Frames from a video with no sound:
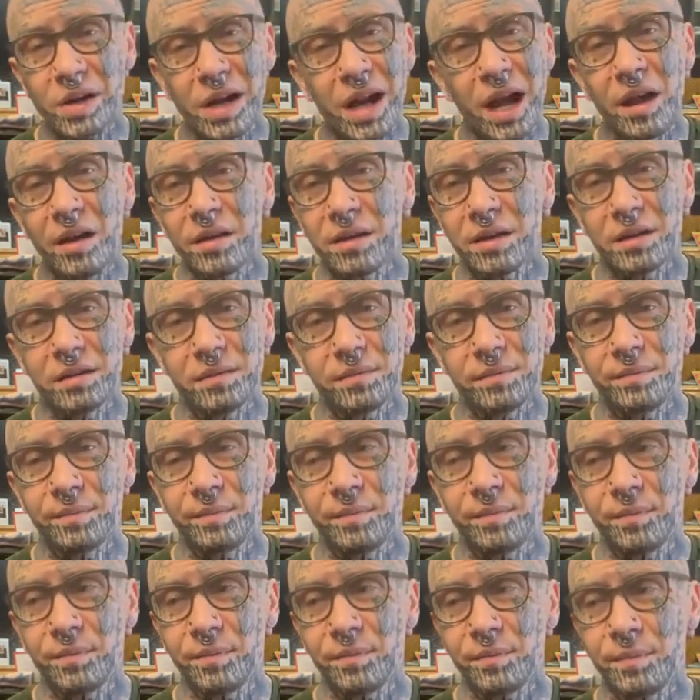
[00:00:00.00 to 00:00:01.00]
reality.
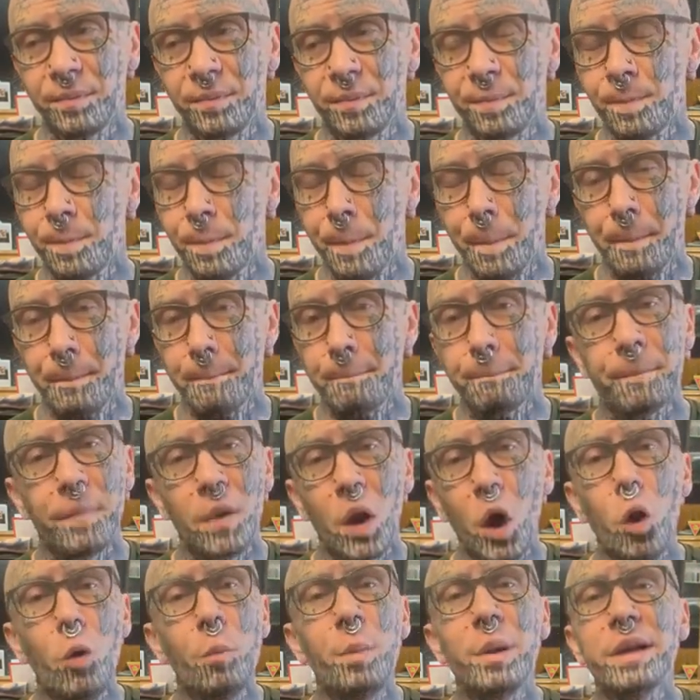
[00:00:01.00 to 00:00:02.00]

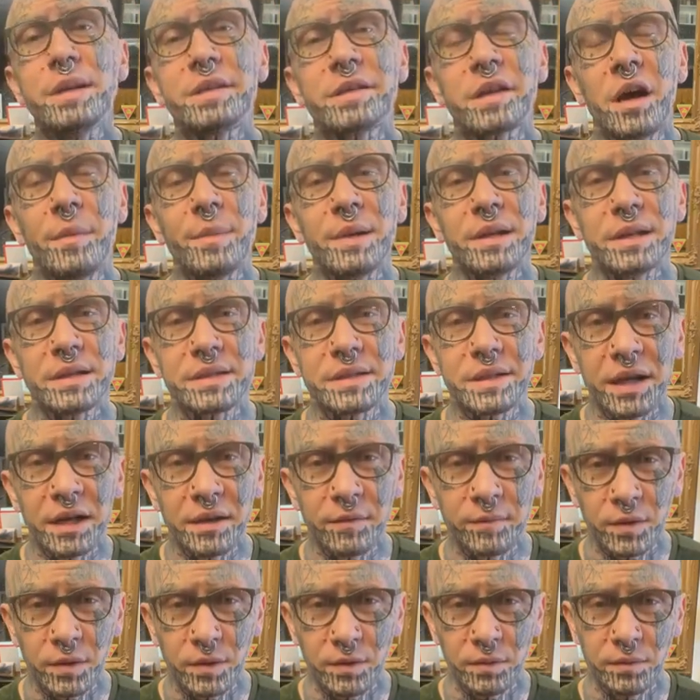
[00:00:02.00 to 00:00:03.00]
Nobody's coming to
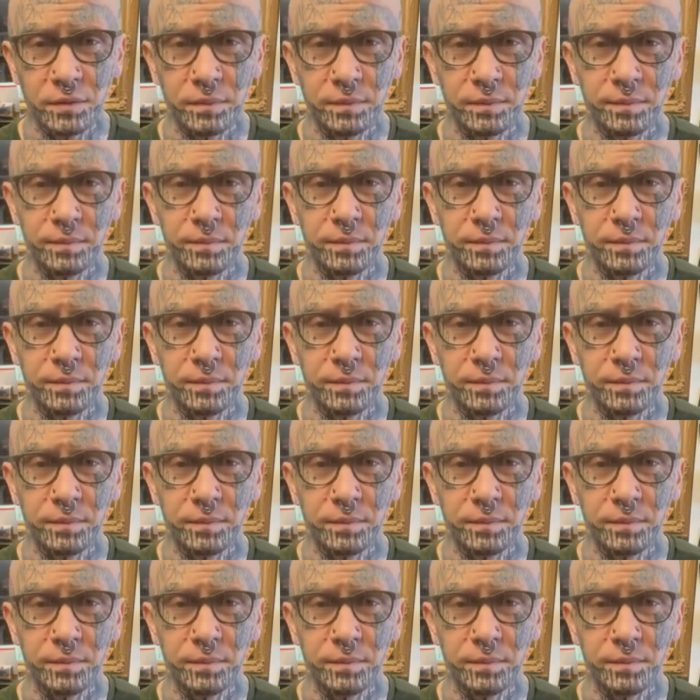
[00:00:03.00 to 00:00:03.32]
save you.